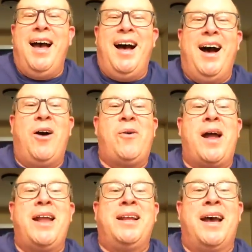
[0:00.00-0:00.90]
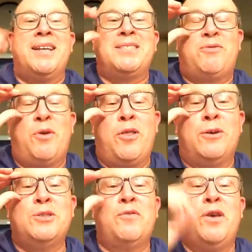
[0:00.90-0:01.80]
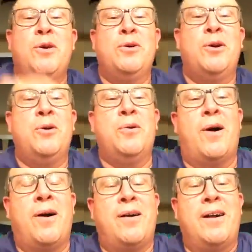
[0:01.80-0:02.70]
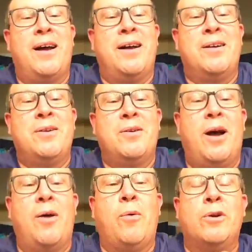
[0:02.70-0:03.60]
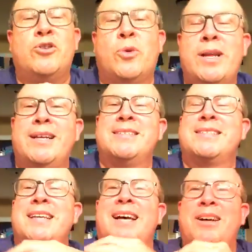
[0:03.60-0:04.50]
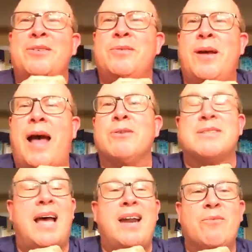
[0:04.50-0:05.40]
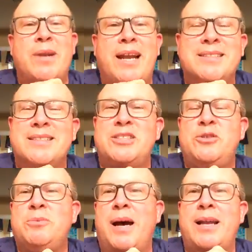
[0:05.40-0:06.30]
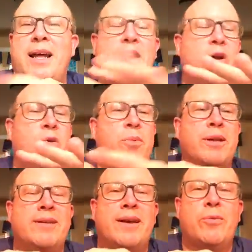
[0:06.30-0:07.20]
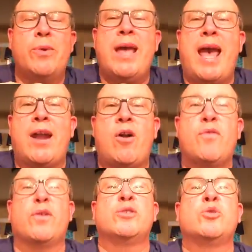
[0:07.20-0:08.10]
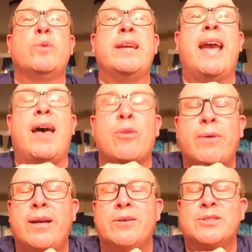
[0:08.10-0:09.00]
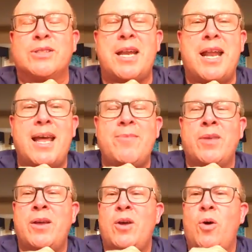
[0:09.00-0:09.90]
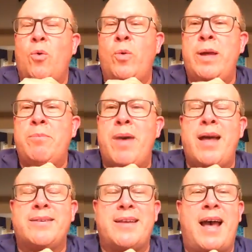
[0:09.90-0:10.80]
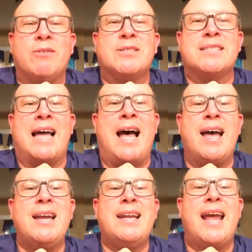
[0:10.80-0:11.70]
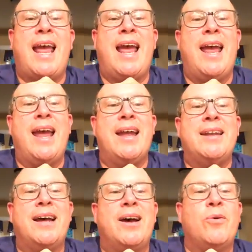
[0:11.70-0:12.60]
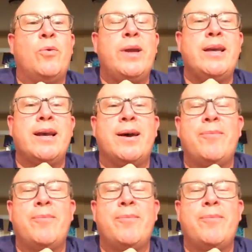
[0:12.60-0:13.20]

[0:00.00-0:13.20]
All right, guys. For those of you who are joining us outside of Manassas, you might not know, but we had our first regathering on Sunday. We met outside, and we